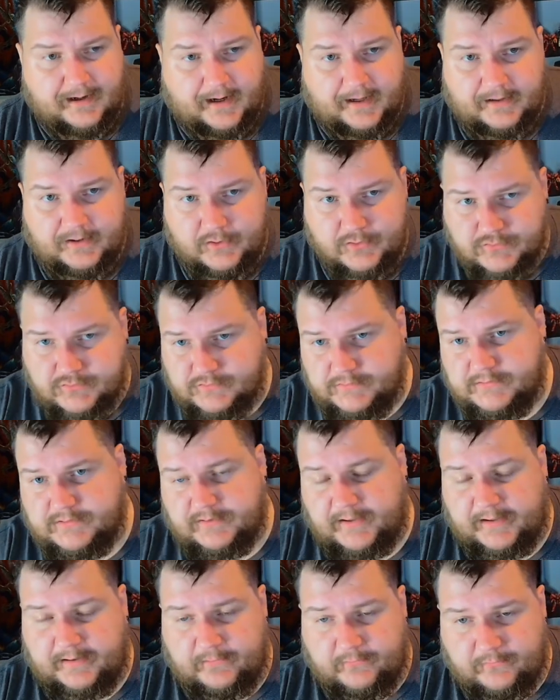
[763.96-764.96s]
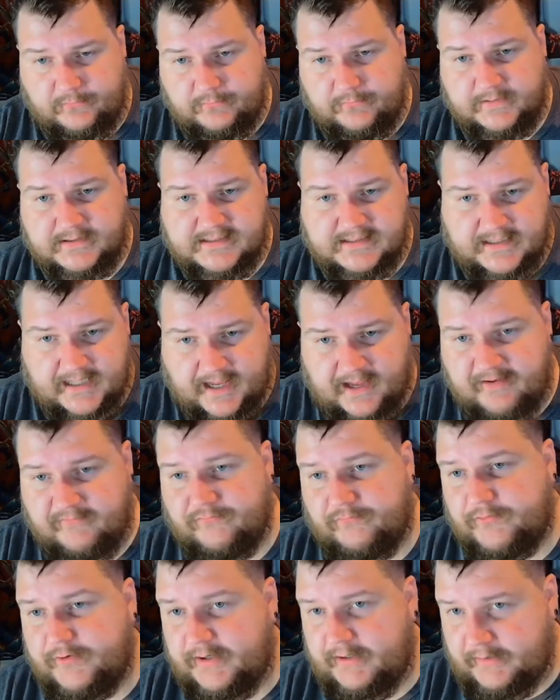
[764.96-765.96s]
I usually try to do this
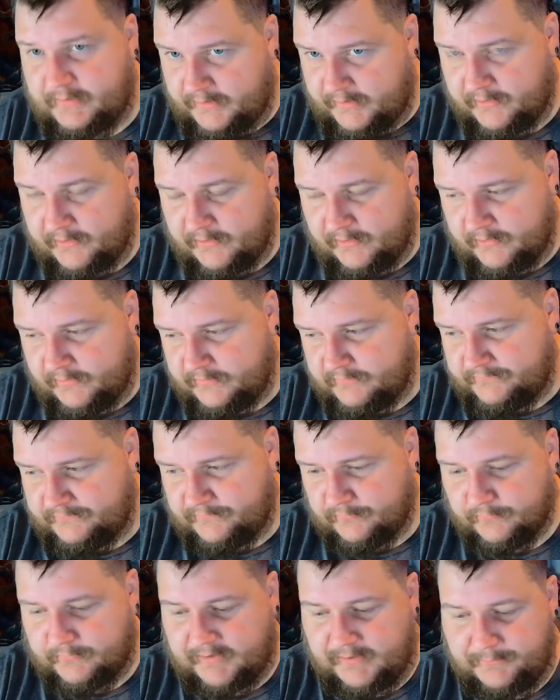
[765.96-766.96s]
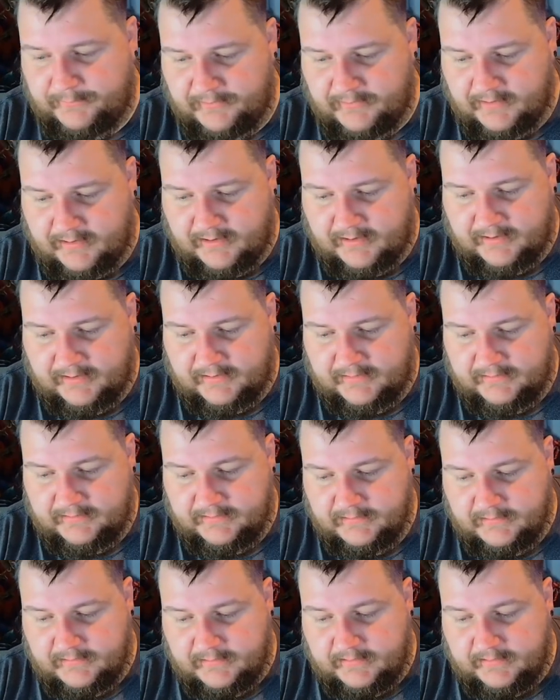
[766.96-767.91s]
every year, so keep an eye.